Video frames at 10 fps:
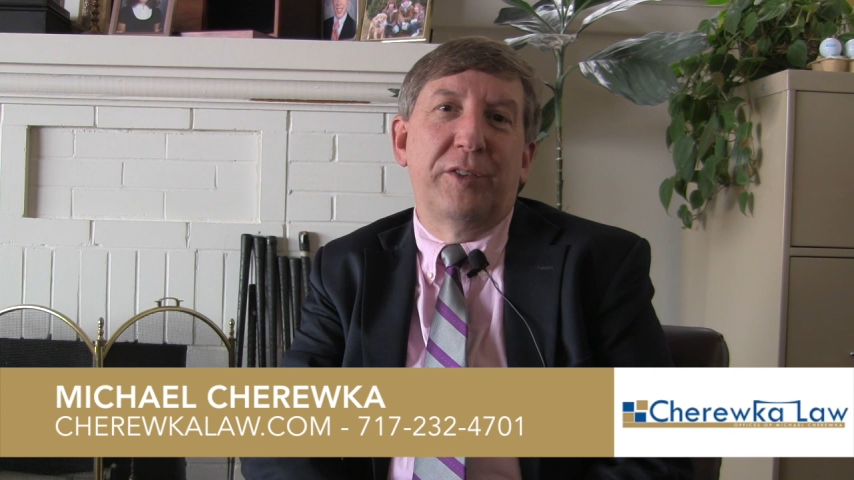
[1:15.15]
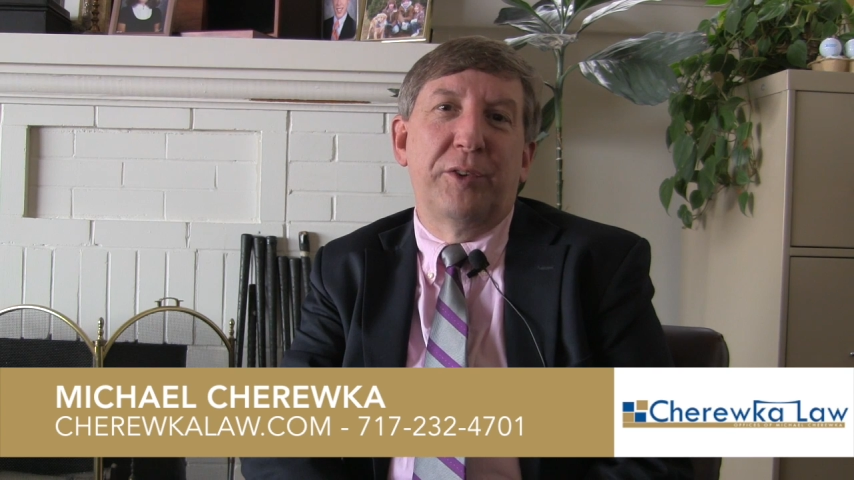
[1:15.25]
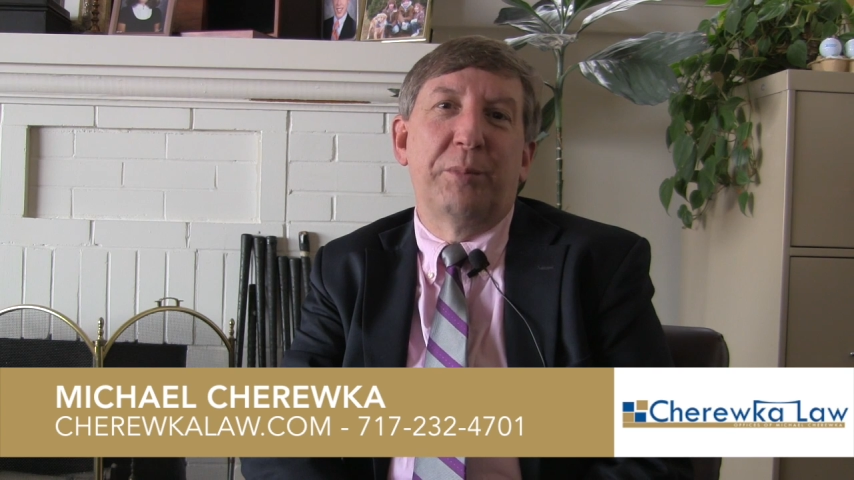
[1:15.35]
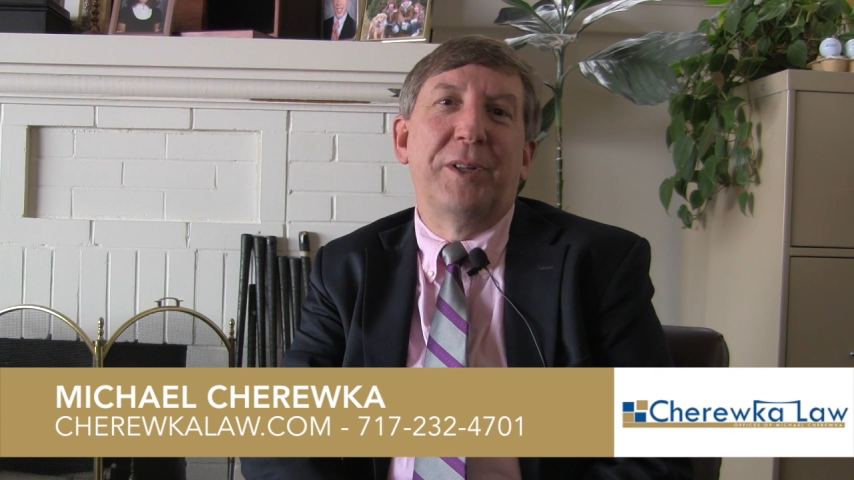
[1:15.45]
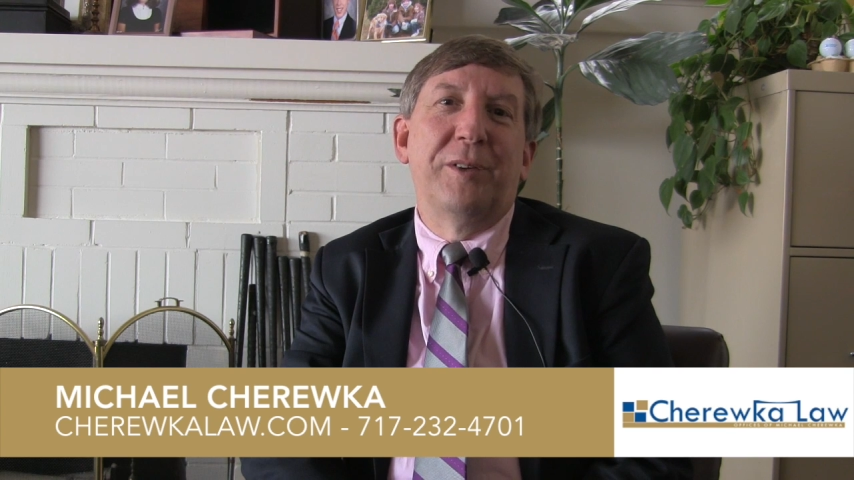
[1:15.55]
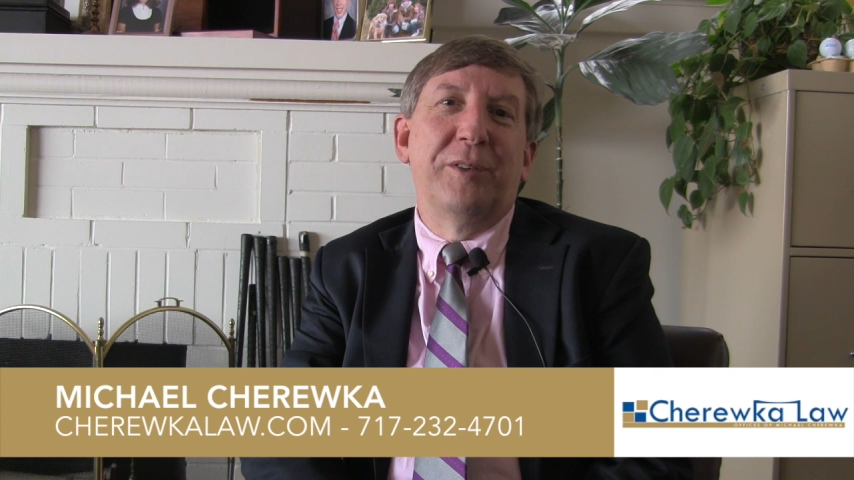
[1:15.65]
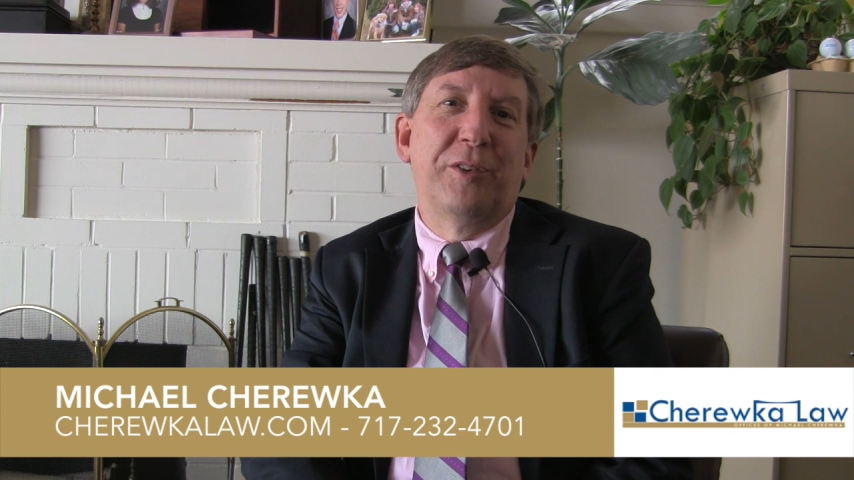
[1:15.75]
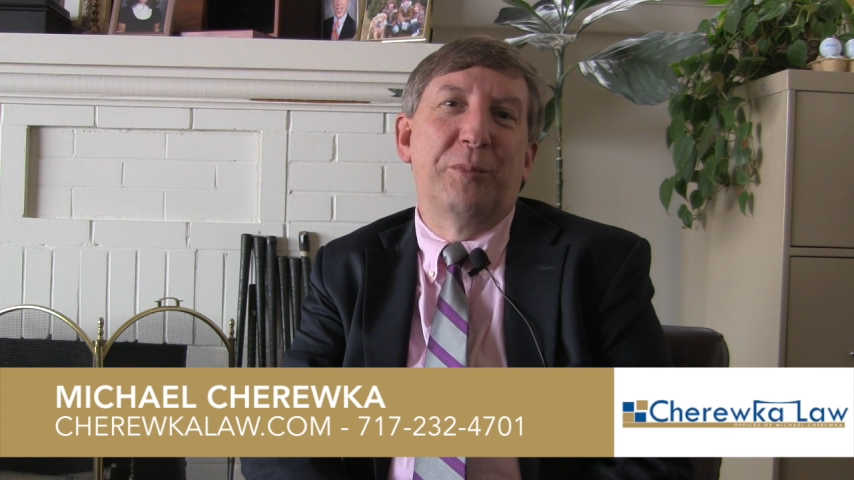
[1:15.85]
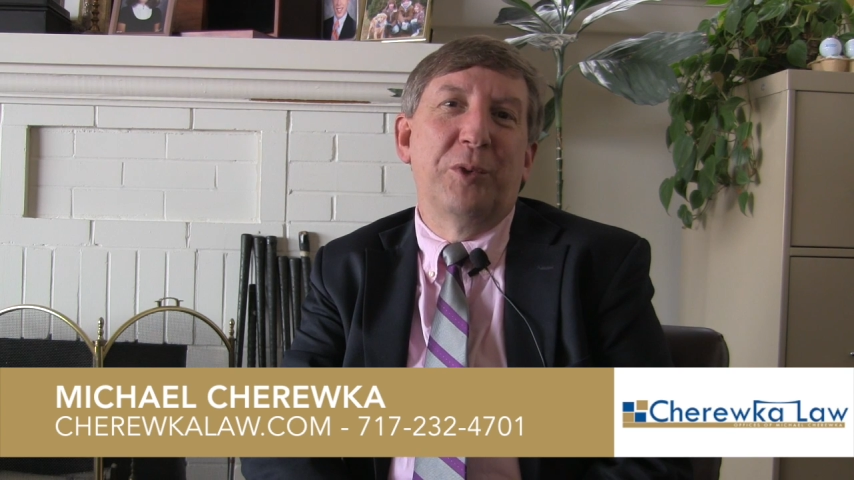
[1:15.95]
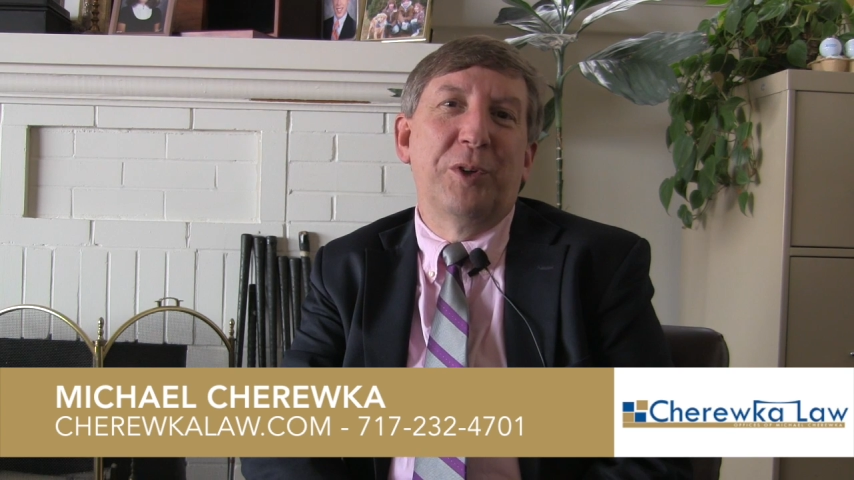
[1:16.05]
suspenders
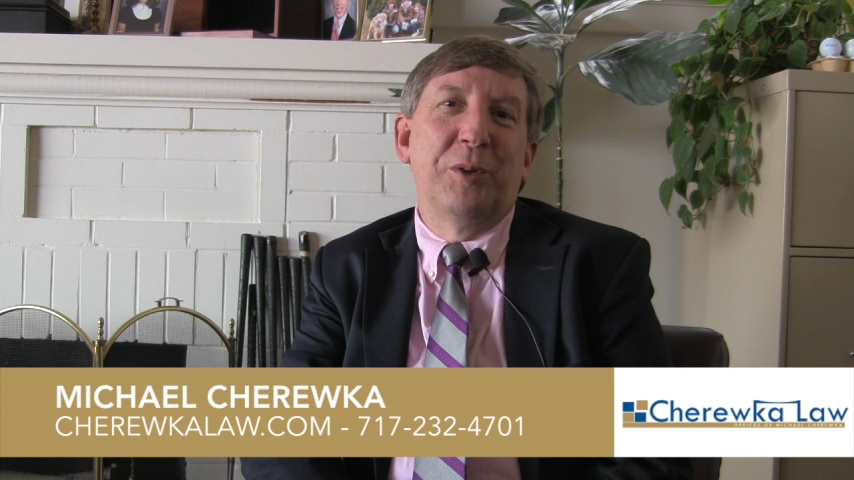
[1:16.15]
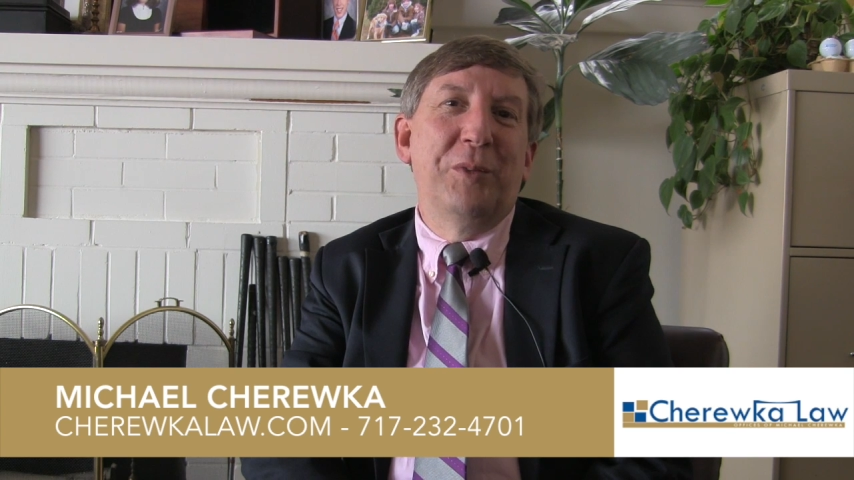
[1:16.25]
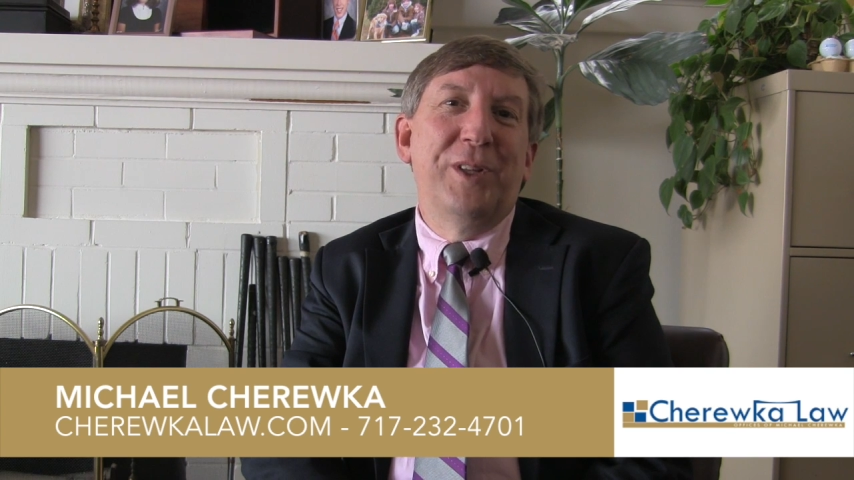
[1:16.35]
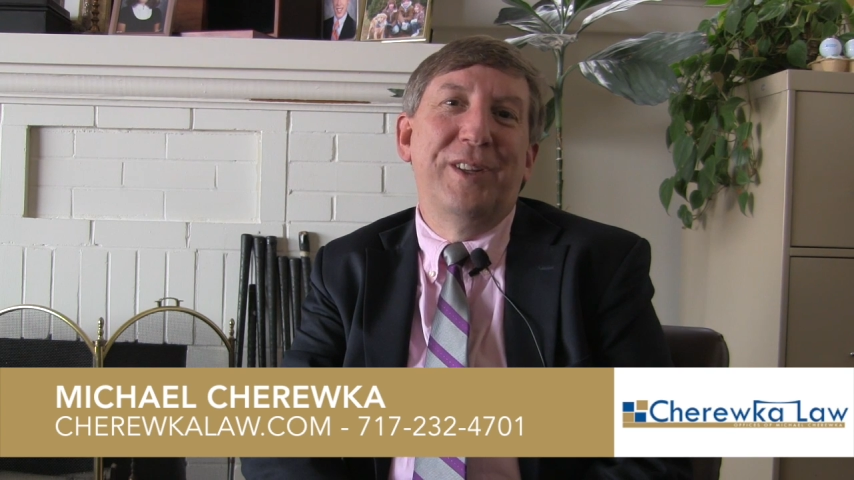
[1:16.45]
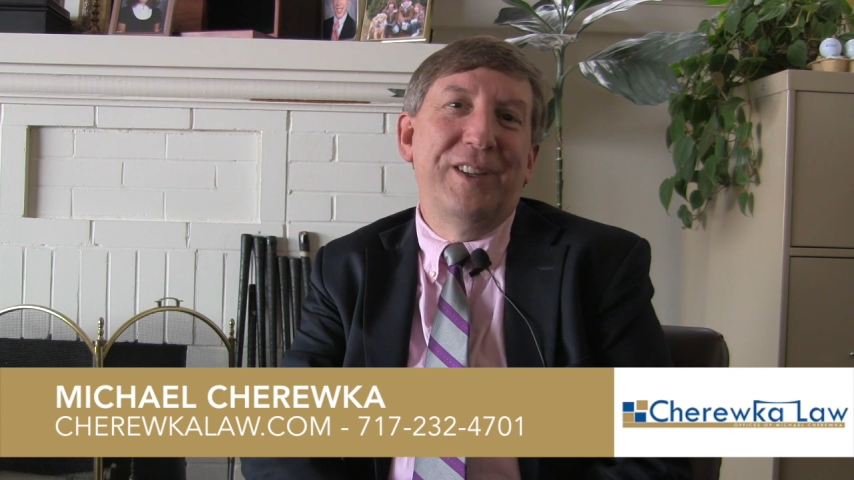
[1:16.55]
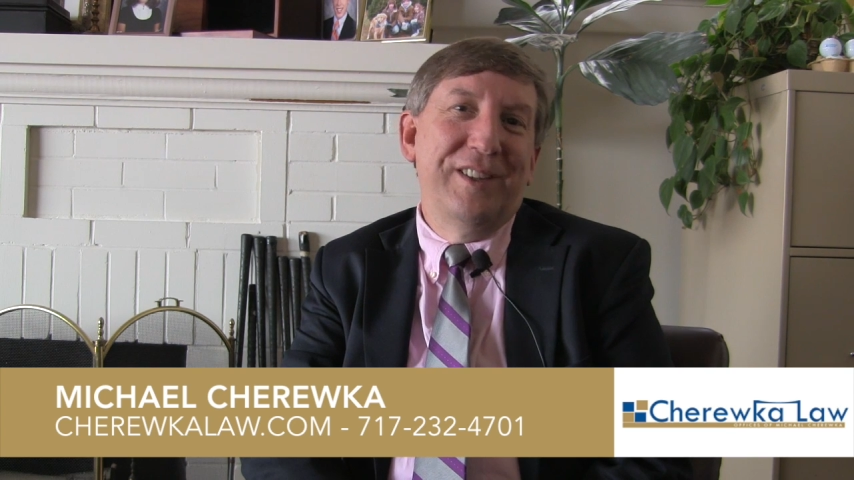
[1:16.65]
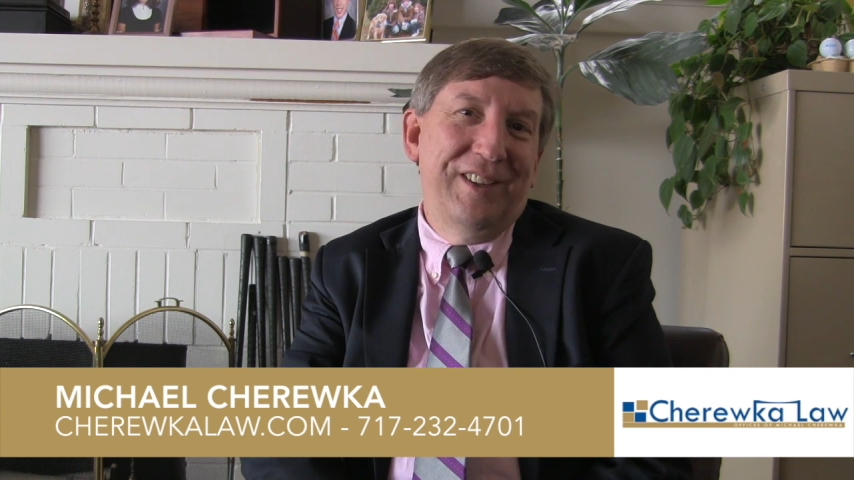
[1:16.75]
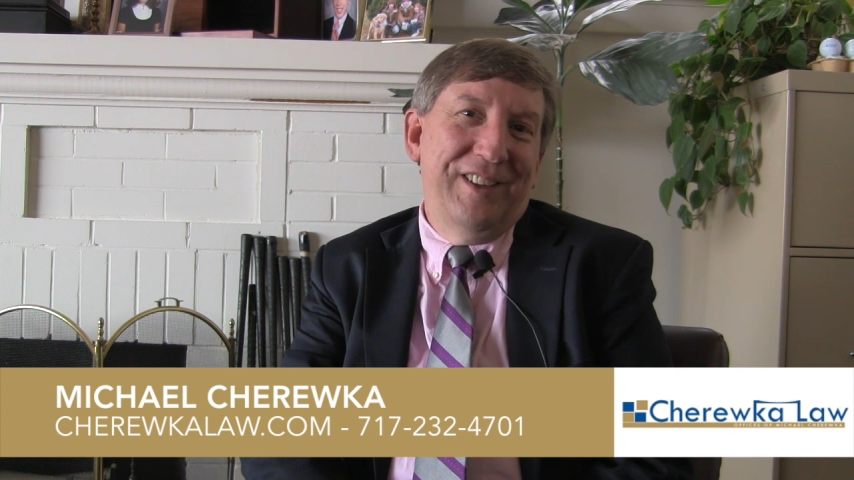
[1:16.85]
as Mork and Mindy,